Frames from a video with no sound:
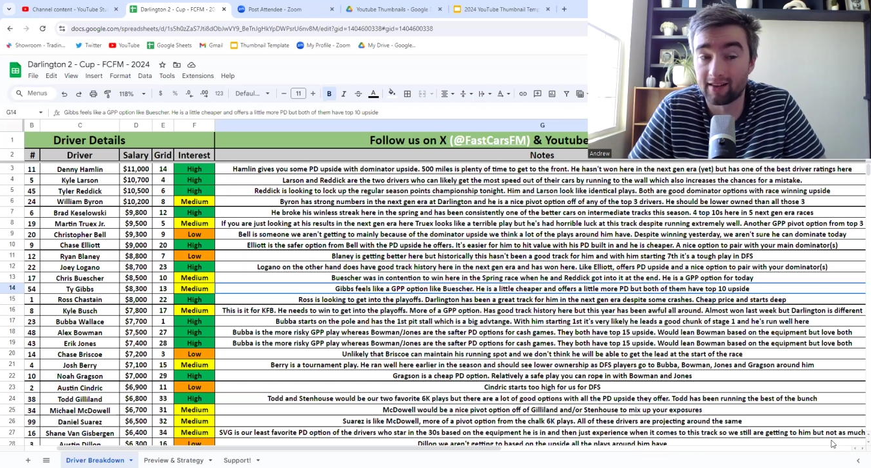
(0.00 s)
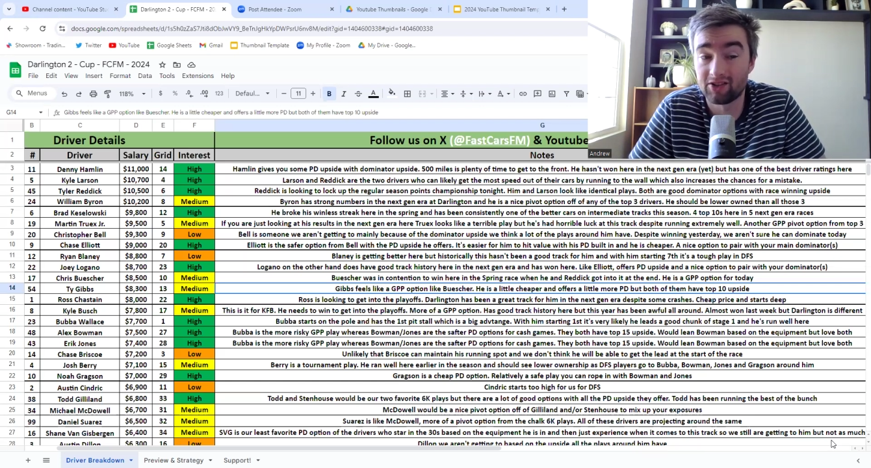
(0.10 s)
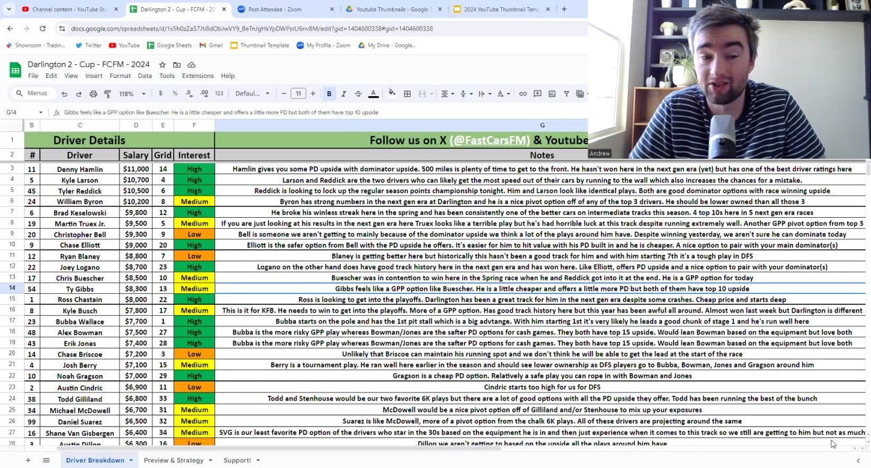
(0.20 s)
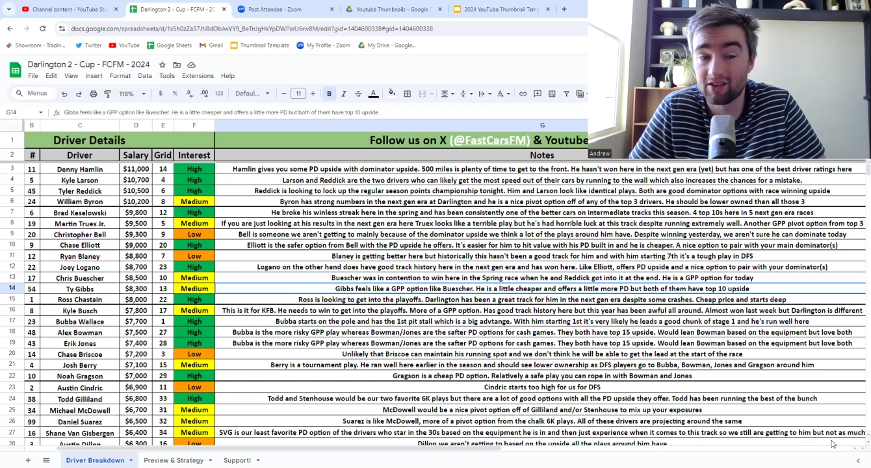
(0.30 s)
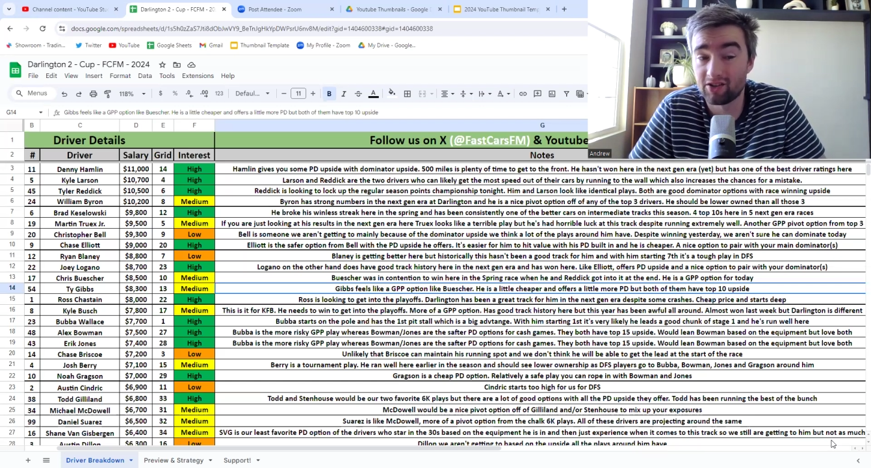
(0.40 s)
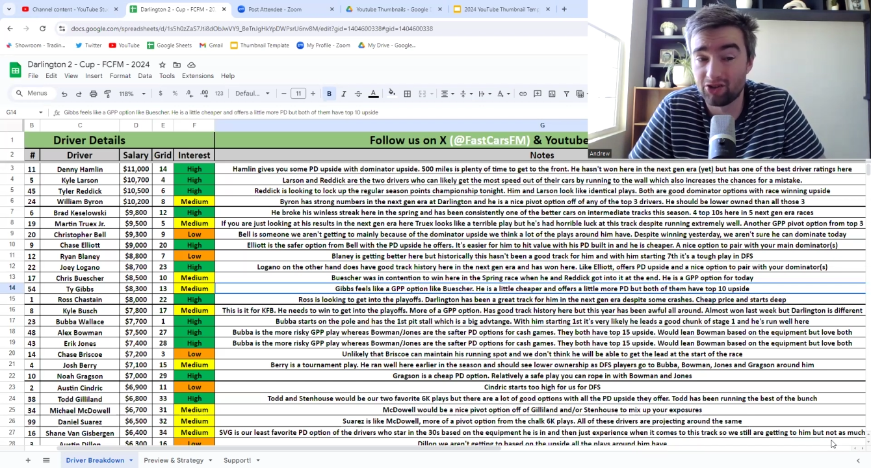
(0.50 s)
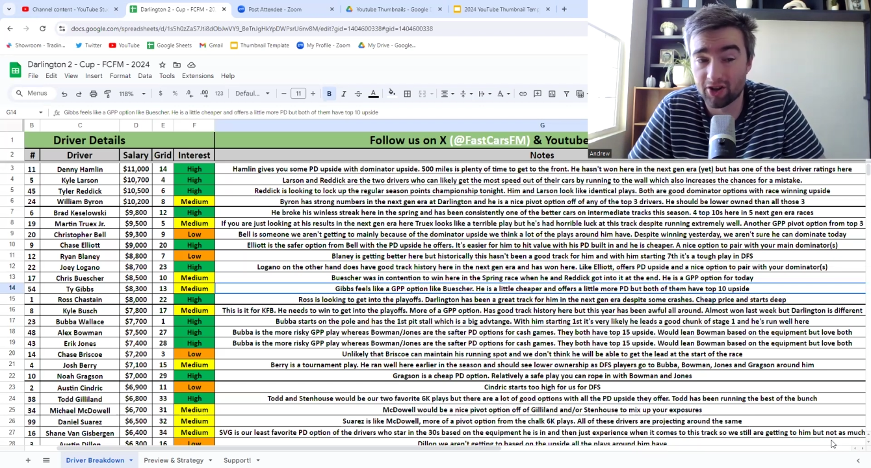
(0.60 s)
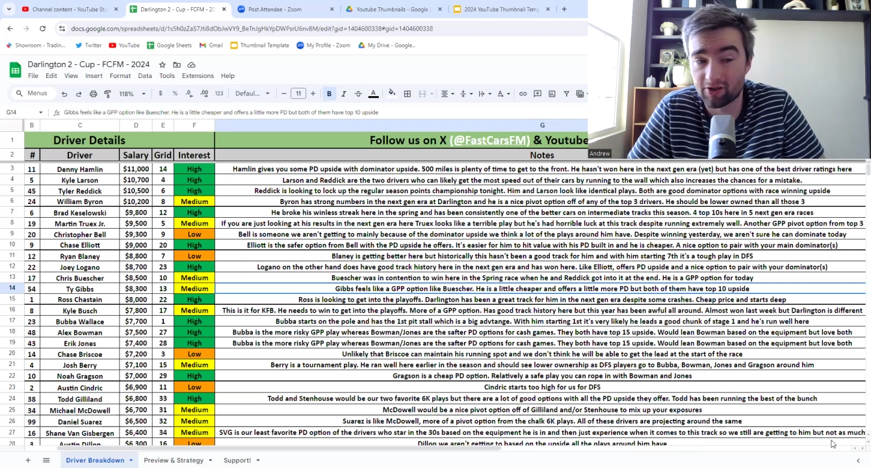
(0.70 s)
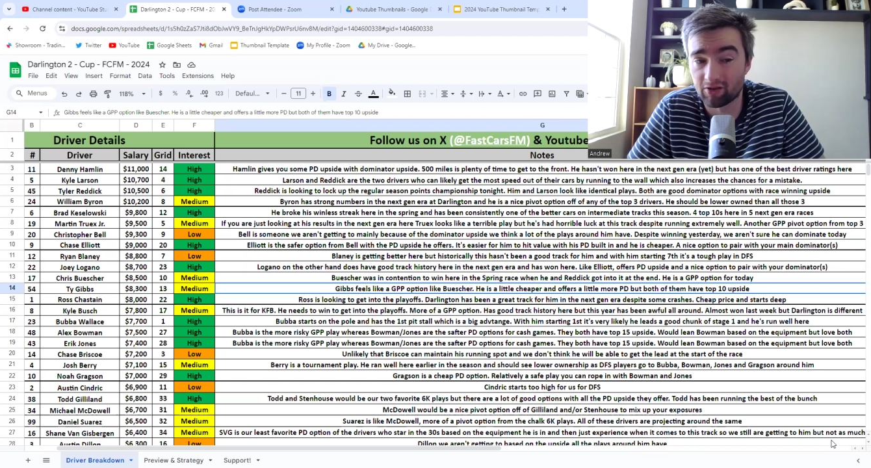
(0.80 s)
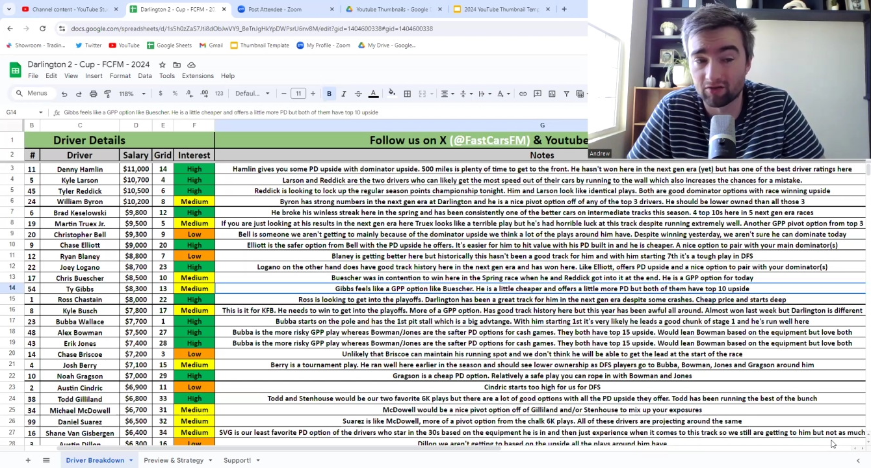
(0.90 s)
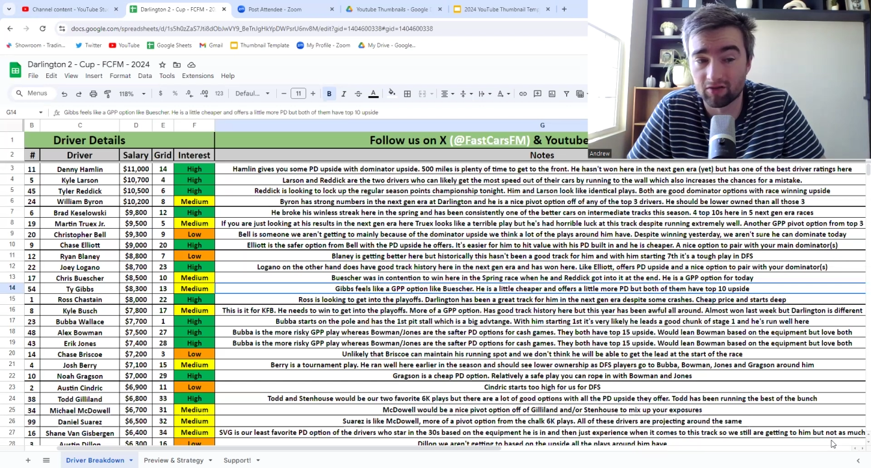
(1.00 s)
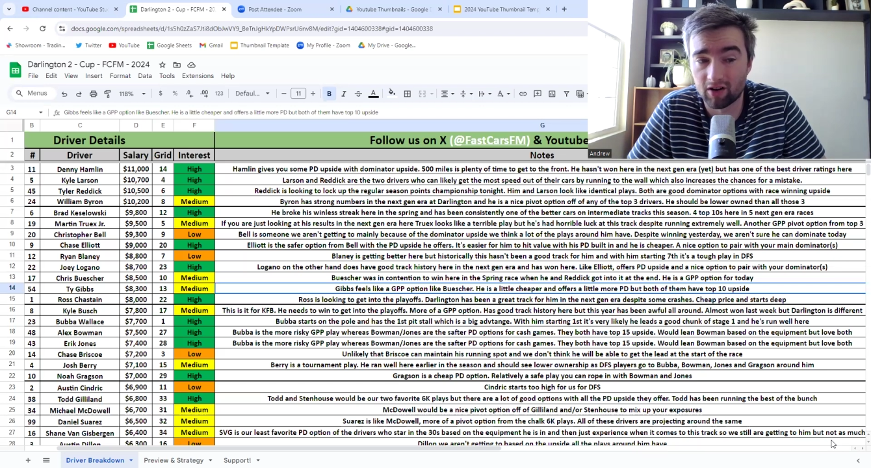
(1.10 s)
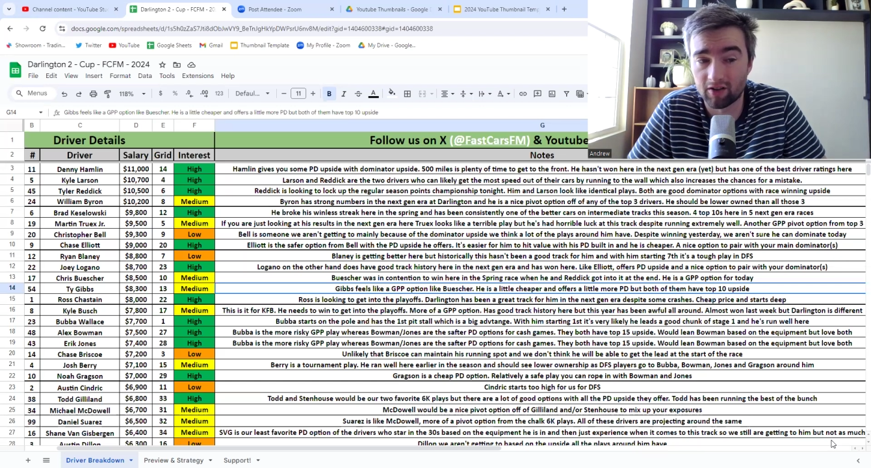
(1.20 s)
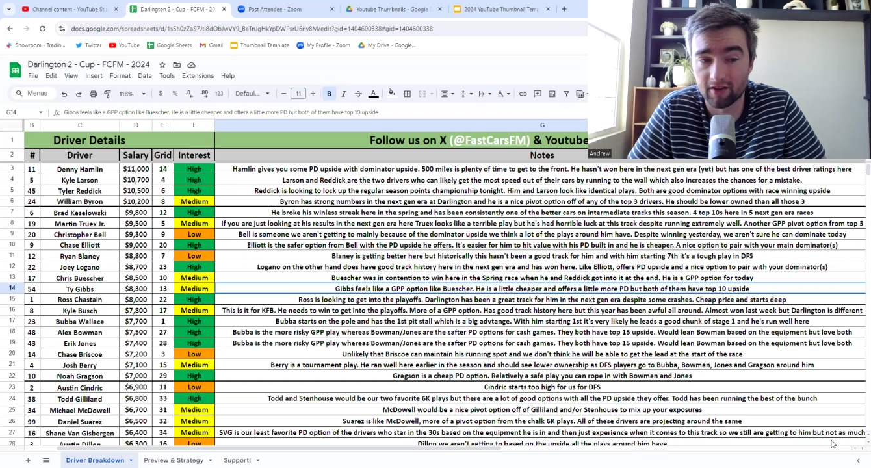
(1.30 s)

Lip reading: and just in general on